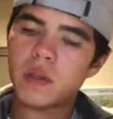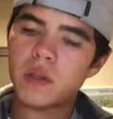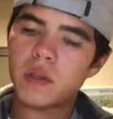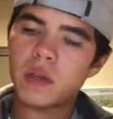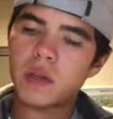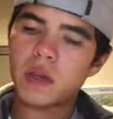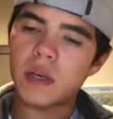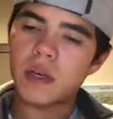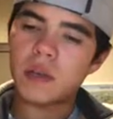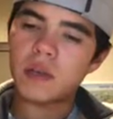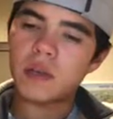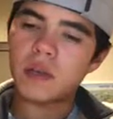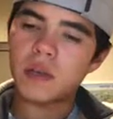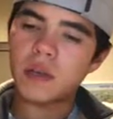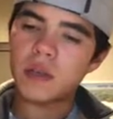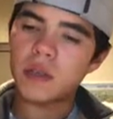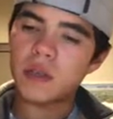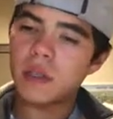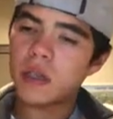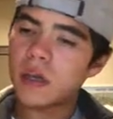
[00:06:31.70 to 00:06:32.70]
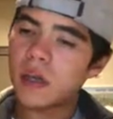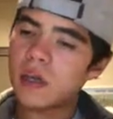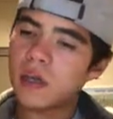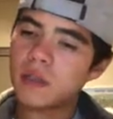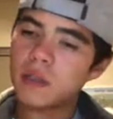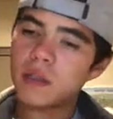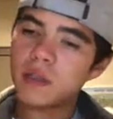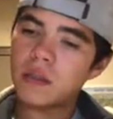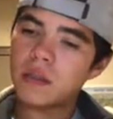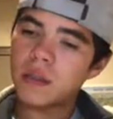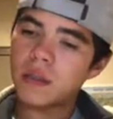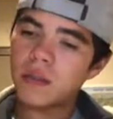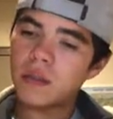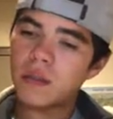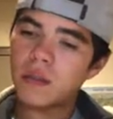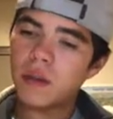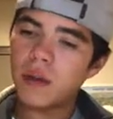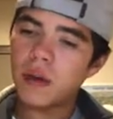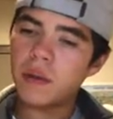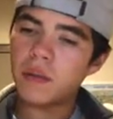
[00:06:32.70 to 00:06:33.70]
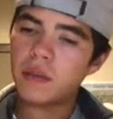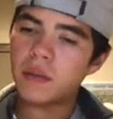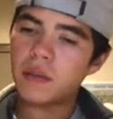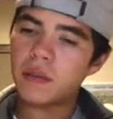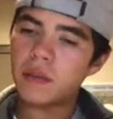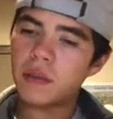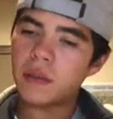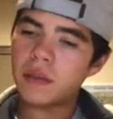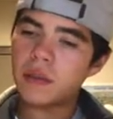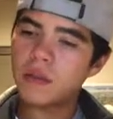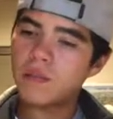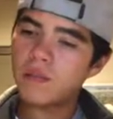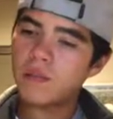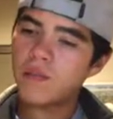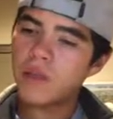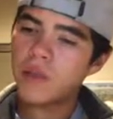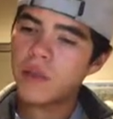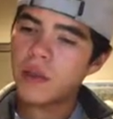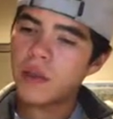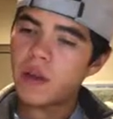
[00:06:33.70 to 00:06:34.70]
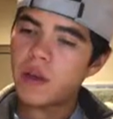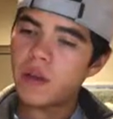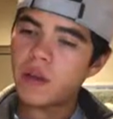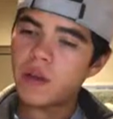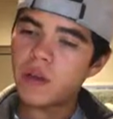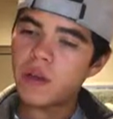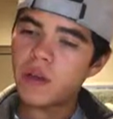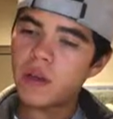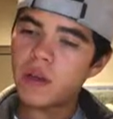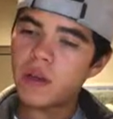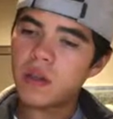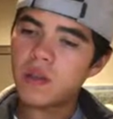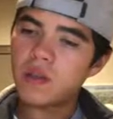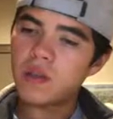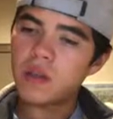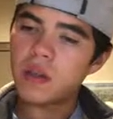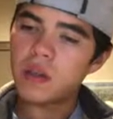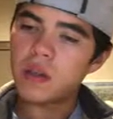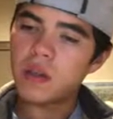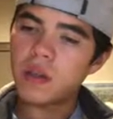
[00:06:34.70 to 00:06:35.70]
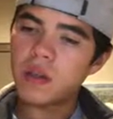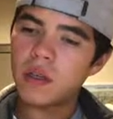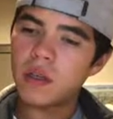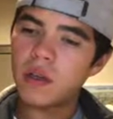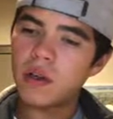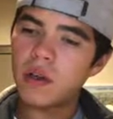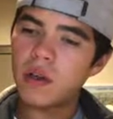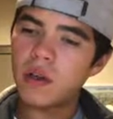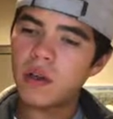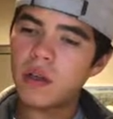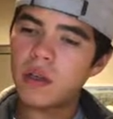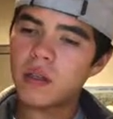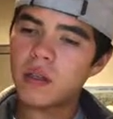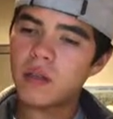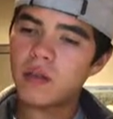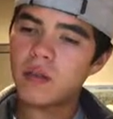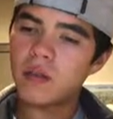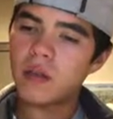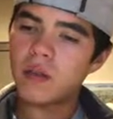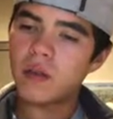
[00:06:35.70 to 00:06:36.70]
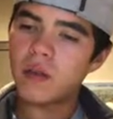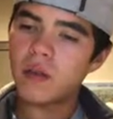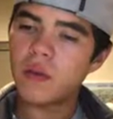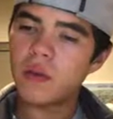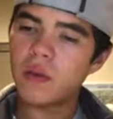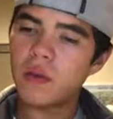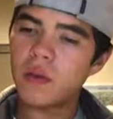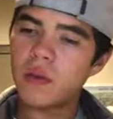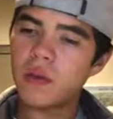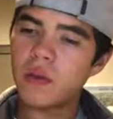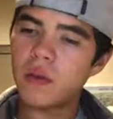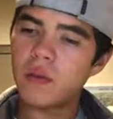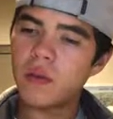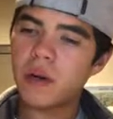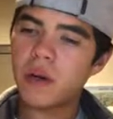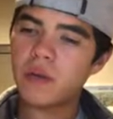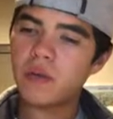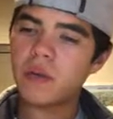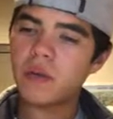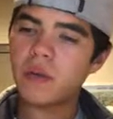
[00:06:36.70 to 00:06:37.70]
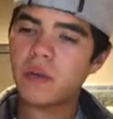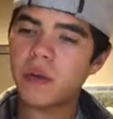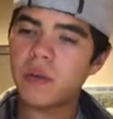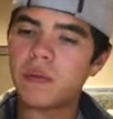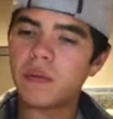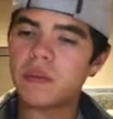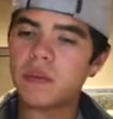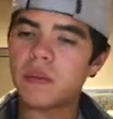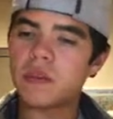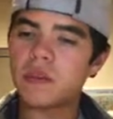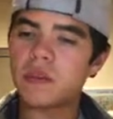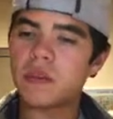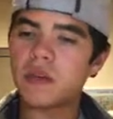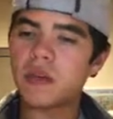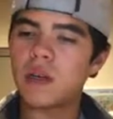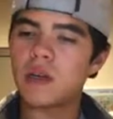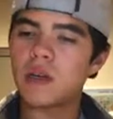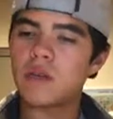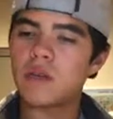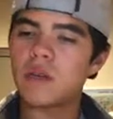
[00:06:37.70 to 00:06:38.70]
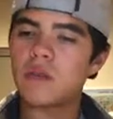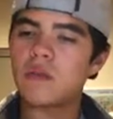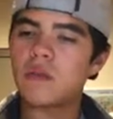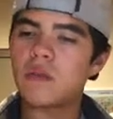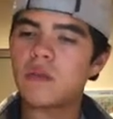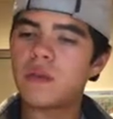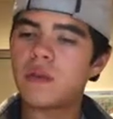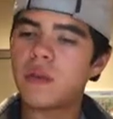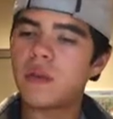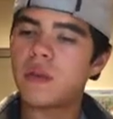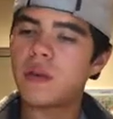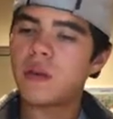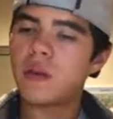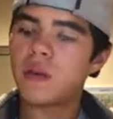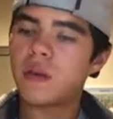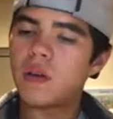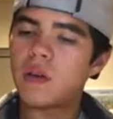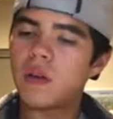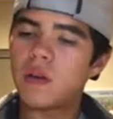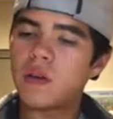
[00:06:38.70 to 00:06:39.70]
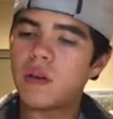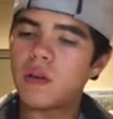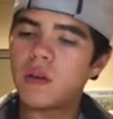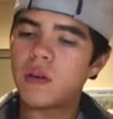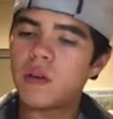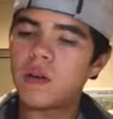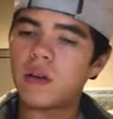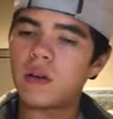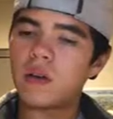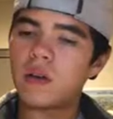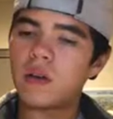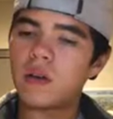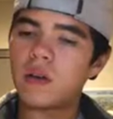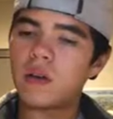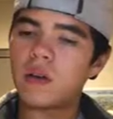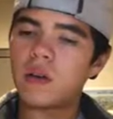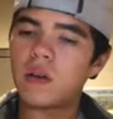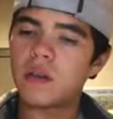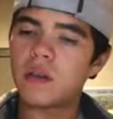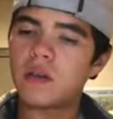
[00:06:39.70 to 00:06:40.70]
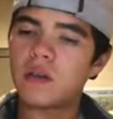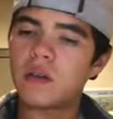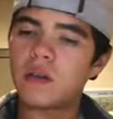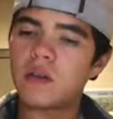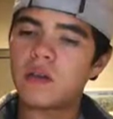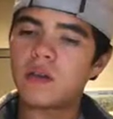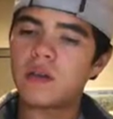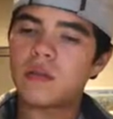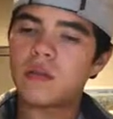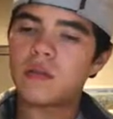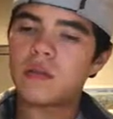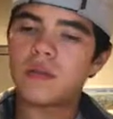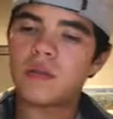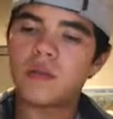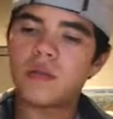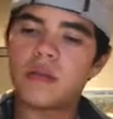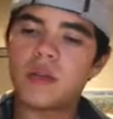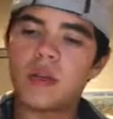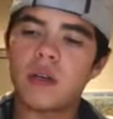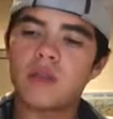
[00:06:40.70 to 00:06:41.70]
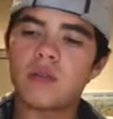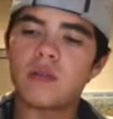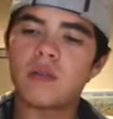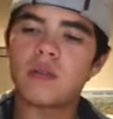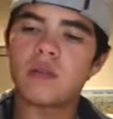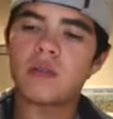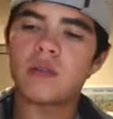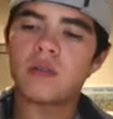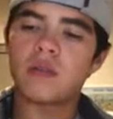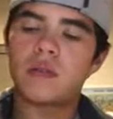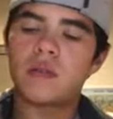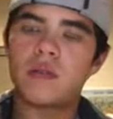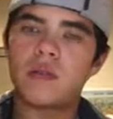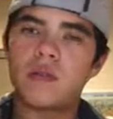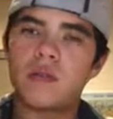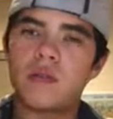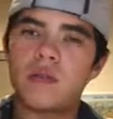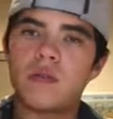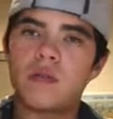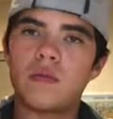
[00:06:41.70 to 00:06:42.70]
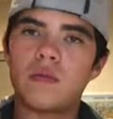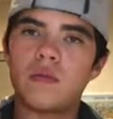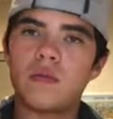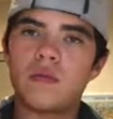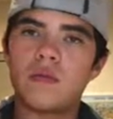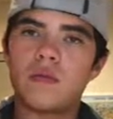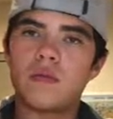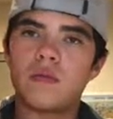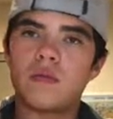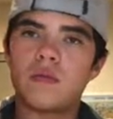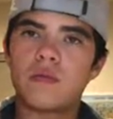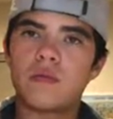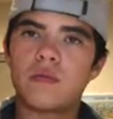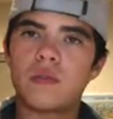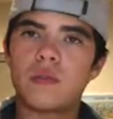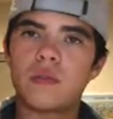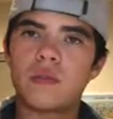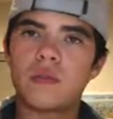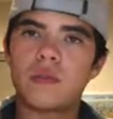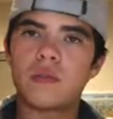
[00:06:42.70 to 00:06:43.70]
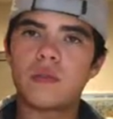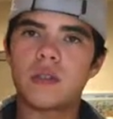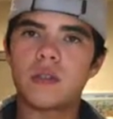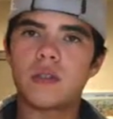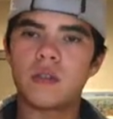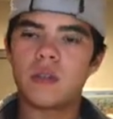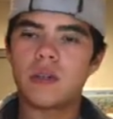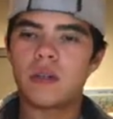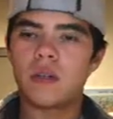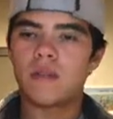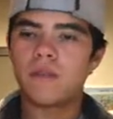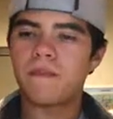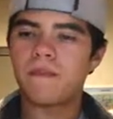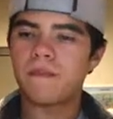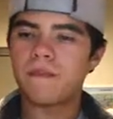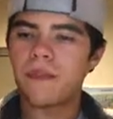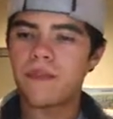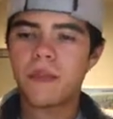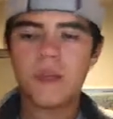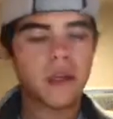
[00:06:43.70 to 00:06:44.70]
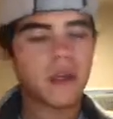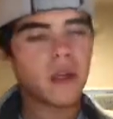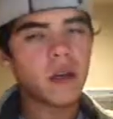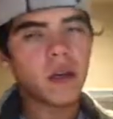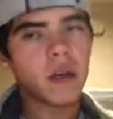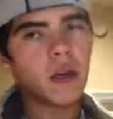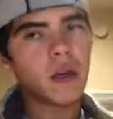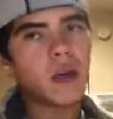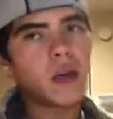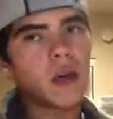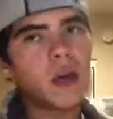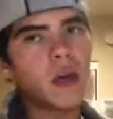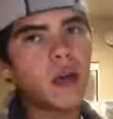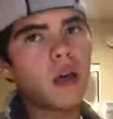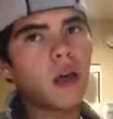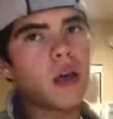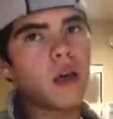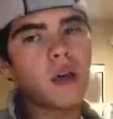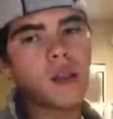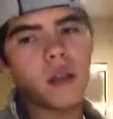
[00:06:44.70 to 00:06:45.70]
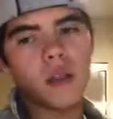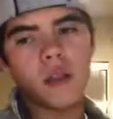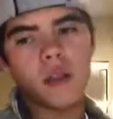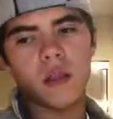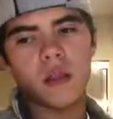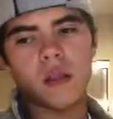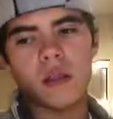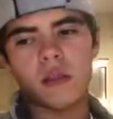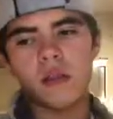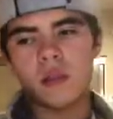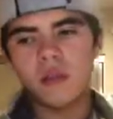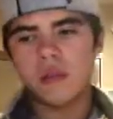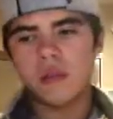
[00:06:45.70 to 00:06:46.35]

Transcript: The next question asked, if the population of the U.S. would continue to grow at this rate, what would be the approximate population size of the U.S. in the year 2216? And